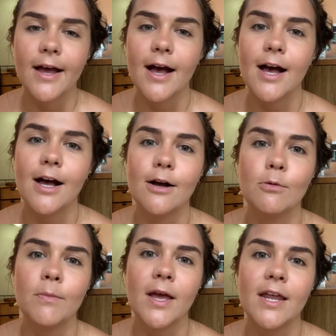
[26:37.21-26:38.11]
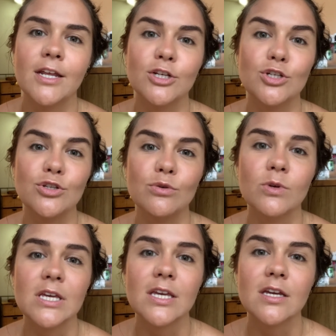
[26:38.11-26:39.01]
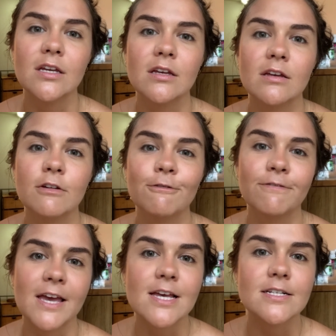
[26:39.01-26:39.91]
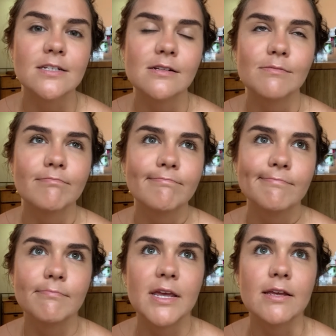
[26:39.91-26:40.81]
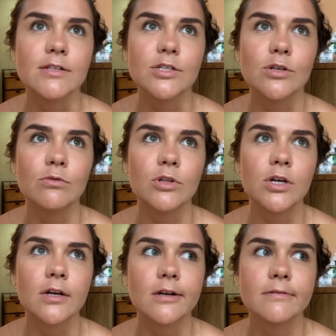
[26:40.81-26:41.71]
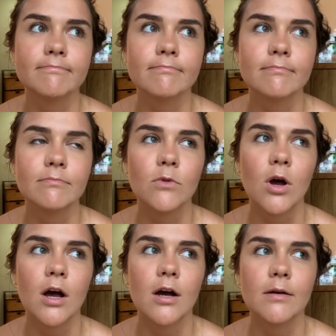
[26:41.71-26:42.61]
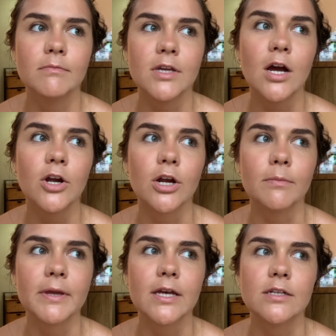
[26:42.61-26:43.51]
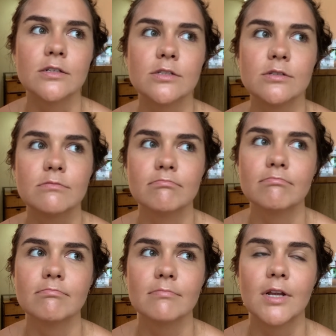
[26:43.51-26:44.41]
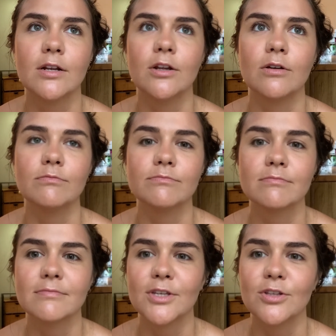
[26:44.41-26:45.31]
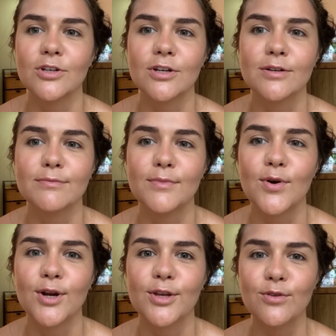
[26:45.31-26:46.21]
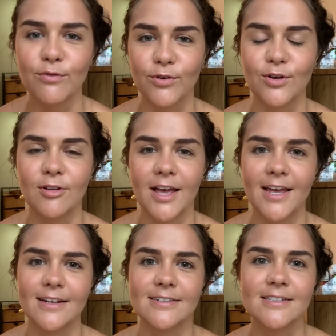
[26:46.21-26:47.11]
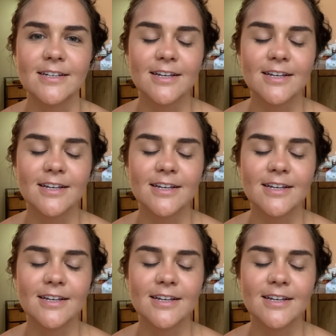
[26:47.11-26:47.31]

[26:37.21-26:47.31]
And a dewy face makes you look younger because, I don't know, you look more youthful and